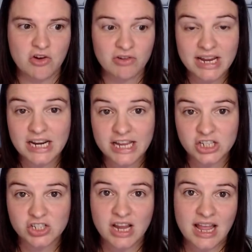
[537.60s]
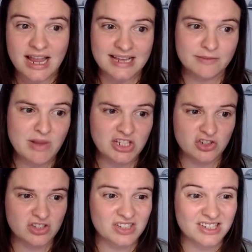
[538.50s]
Grealish. He's missed
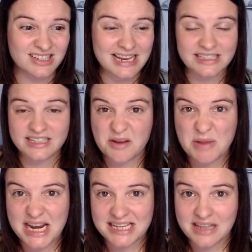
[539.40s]
just 16 minutes